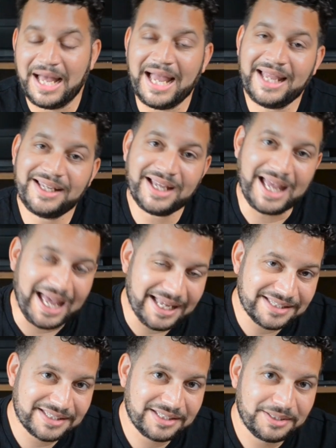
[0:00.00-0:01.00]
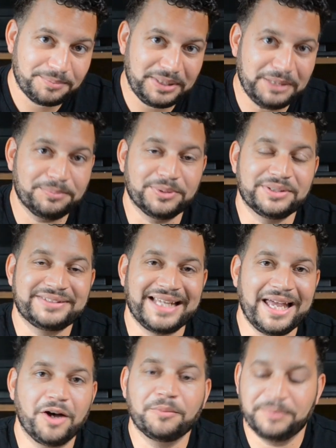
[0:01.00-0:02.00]
I ask people to
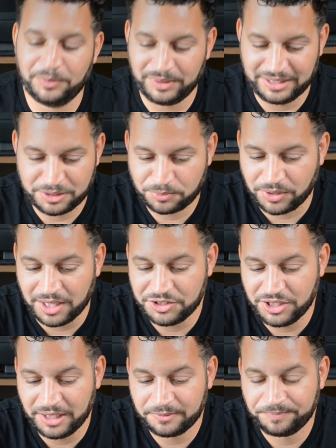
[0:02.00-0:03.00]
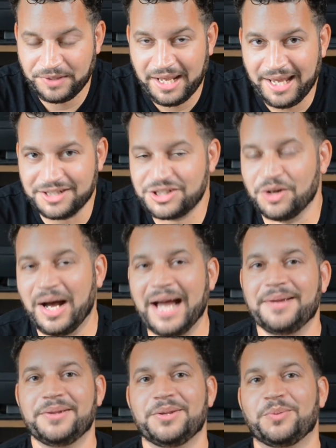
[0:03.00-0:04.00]
help me with this project. And so
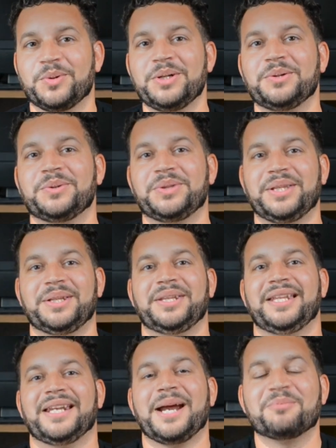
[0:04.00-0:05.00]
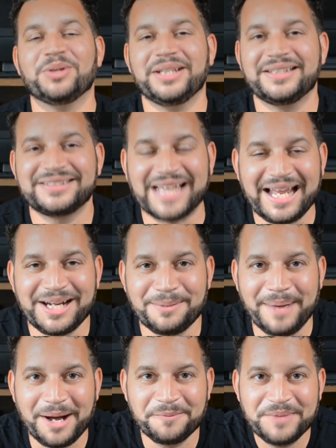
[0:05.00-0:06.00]
the thing that I'm really excited
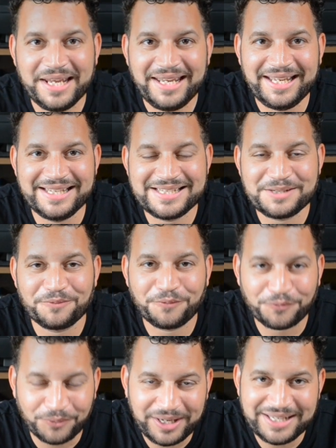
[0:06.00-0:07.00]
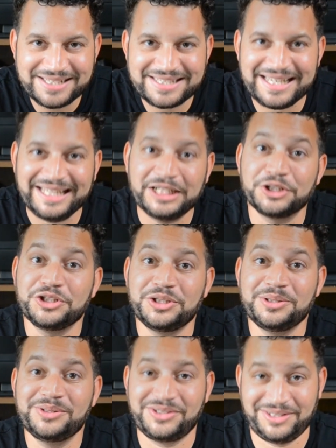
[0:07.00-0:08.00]
about is friends to
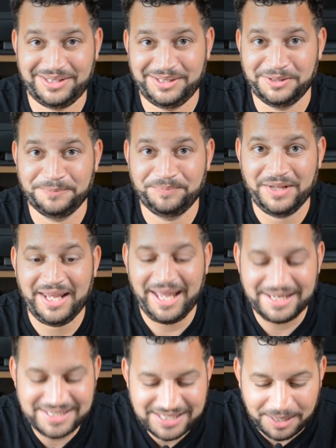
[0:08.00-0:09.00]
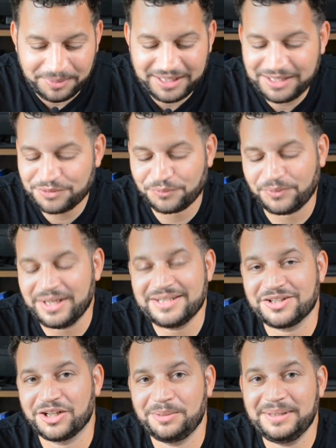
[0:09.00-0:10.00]
introduce to you. And some of these
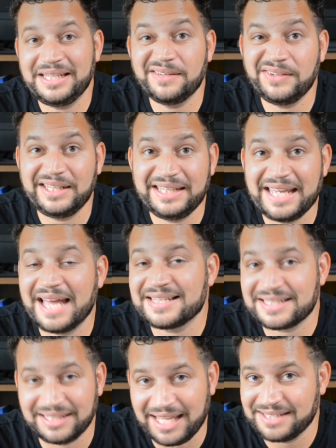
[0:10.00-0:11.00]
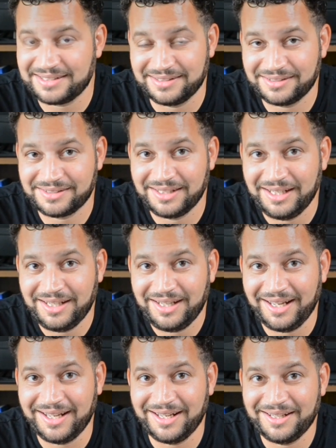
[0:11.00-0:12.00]
friends are going to be giving guest lessons.
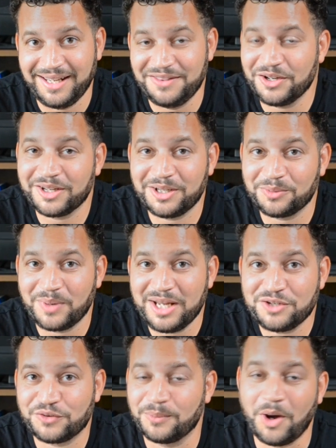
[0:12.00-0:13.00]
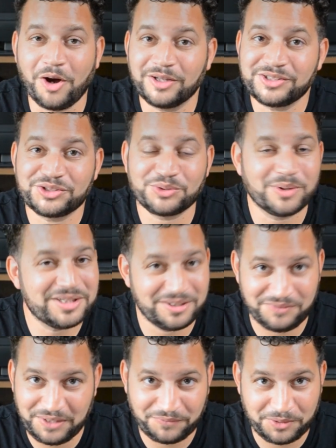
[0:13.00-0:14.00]
And they're going to range from all sorts
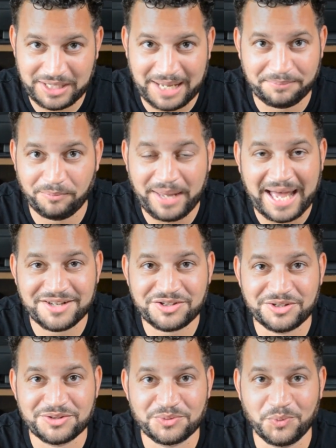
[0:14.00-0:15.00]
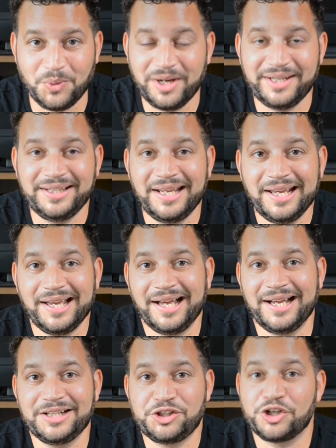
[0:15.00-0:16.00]
of different type of pastors. One
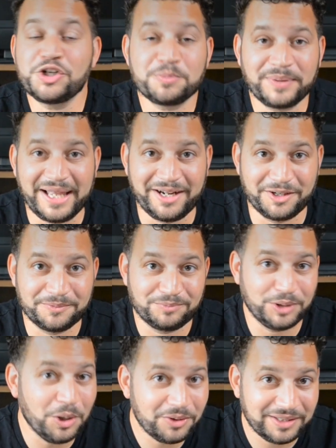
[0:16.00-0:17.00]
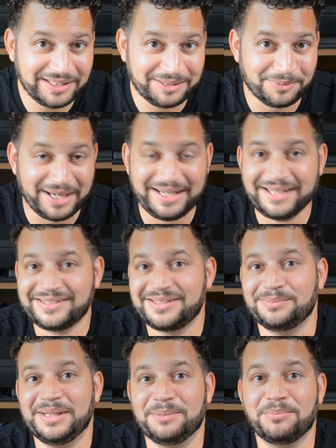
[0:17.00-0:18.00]
church planner locally right next
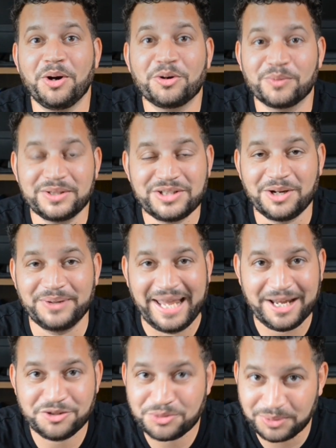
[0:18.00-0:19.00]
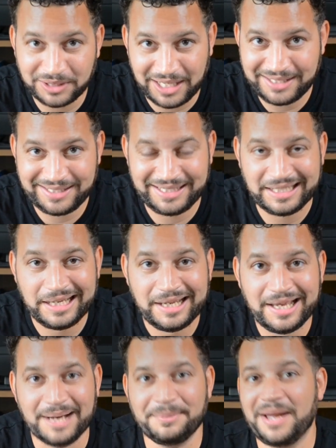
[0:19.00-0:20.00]
to me in Boca Raton, Andrew Lundy.
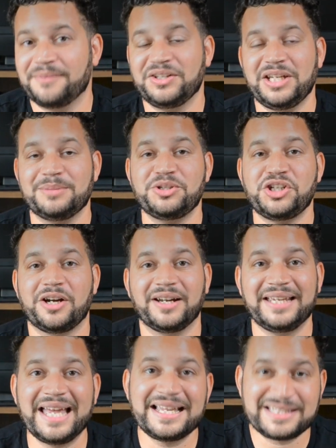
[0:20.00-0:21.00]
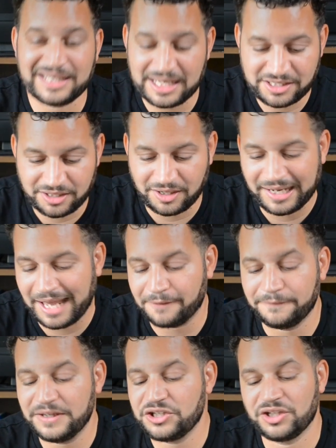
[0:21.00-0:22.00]
I'm having him share a guest lesson on how
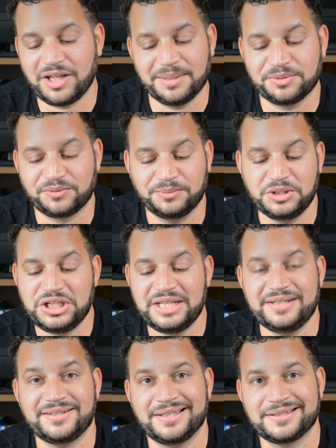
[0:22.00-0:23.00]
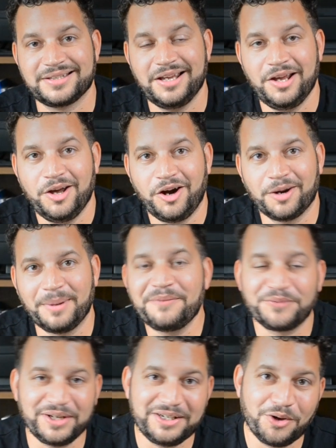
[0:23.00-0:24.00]
vision comes from Jesus. Or my
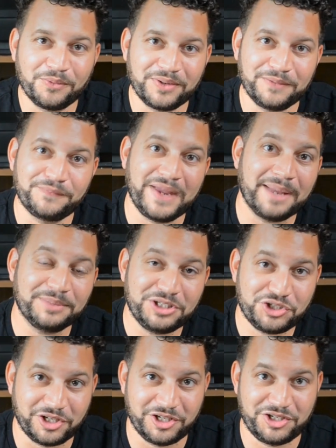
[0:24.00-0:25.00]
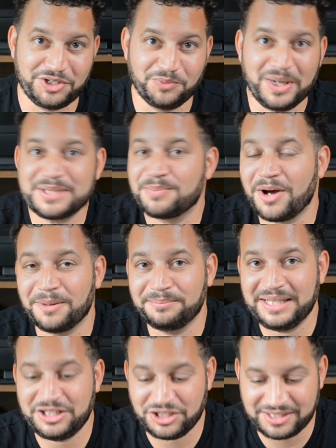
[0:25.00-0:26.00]
friend over at Family Church in West Palm
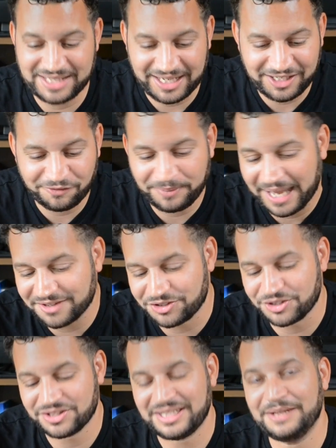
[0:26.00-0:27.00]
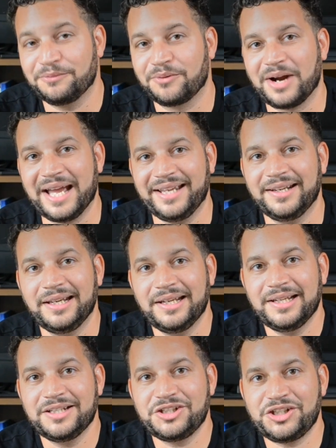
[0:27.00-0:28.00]
Beach, executive pastor Steve Wright,
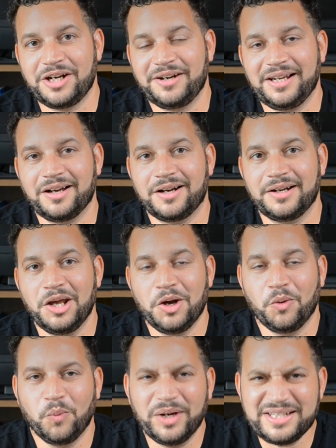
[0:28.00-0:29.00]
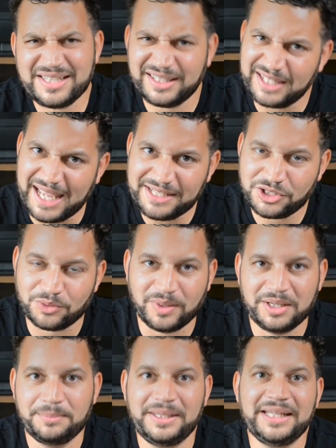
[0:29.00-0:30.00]
sharing on what is it like to
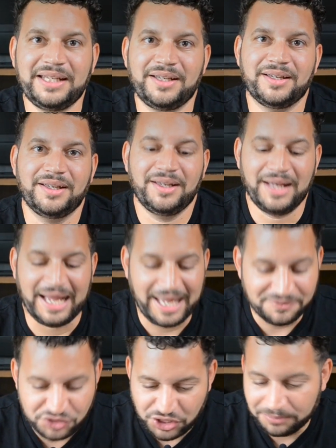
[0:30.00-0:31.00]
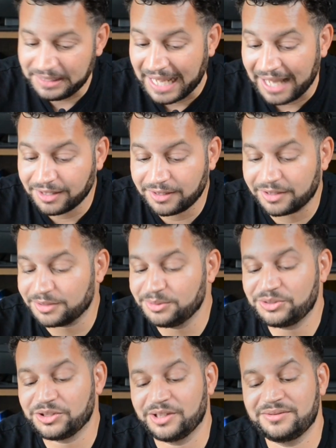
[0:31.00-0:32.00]
run a meeting. I have Jim Gallagher,
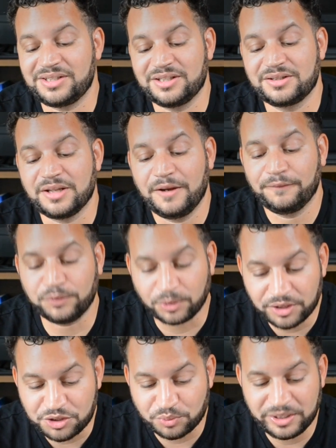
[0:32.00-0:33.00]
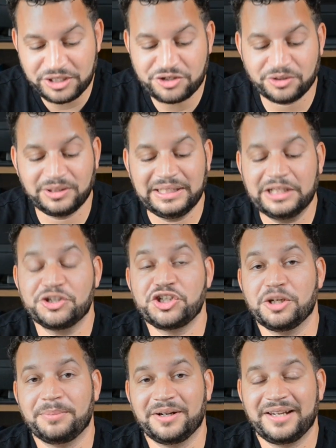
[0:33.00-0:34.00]
who serves as Florida's regional
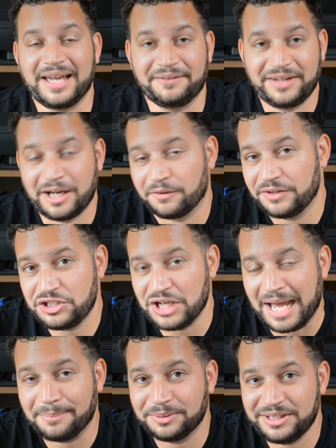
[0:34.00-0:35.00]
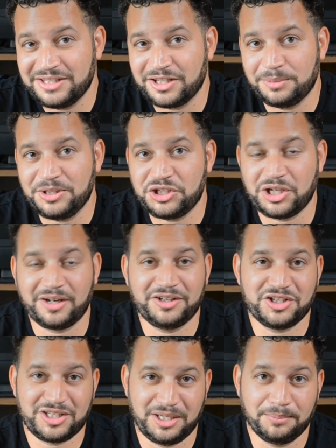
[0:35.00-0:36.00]
leadership on Calvary Chapel. He's going to be sharing
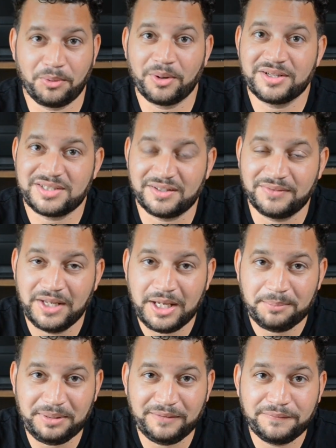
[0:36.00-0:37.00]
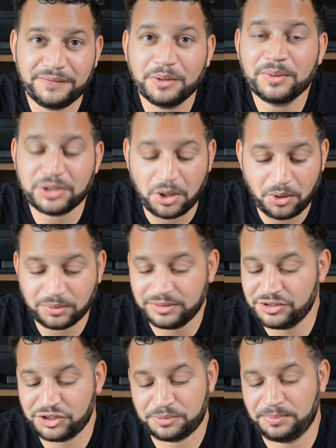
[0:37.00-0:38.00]
just the importance of being filled with the
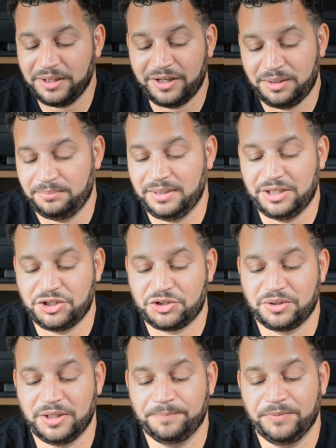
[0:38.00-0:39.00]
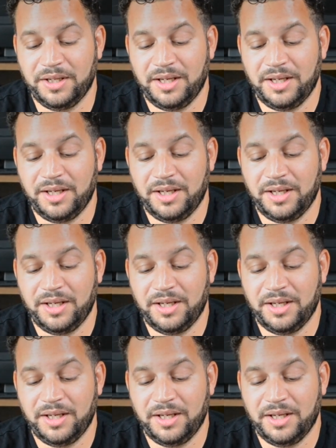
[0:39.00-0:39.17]
Holy Spirit in ministry.